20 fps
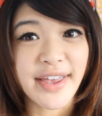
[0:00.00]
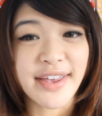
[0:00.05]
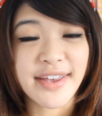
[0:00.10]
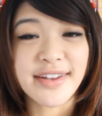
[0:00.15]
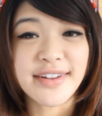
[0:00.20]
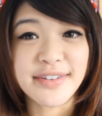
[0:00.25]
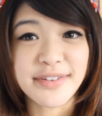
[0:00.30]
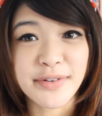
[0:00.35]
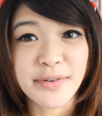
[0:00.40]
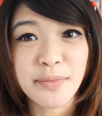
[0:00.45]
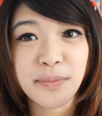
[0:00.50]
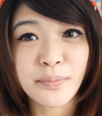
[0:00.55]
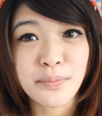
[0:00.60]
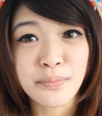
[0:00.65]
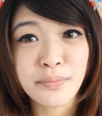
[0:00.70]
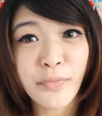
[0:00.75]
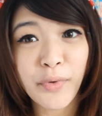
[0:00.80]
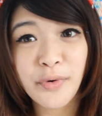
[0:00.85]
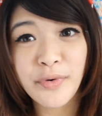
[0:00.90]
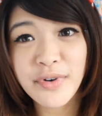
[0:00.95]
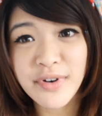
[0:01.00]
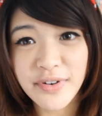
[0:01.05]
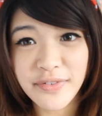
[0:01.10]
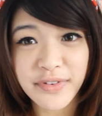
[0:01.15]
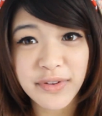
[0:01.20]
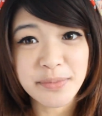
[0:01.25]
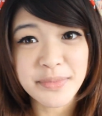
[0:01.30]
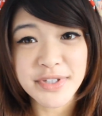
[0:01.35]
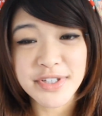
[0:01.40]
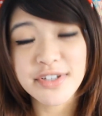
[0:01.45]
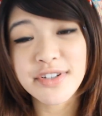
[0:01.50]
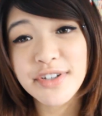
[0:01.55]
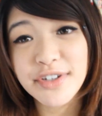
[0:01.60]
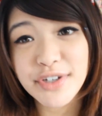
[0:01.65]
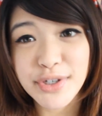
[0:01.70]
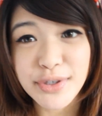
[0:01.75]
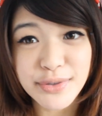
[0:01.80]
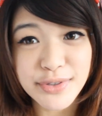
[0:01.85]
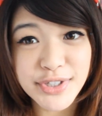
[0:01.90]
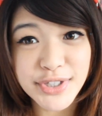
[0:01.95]
and more of the
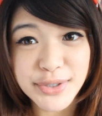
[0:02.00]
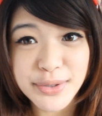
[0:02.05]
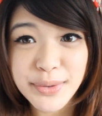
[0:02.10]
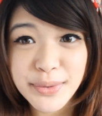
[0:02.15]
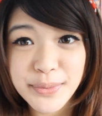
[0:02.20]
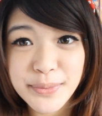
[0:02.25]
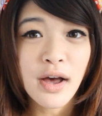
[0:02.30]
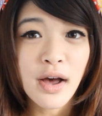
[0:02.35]
material too.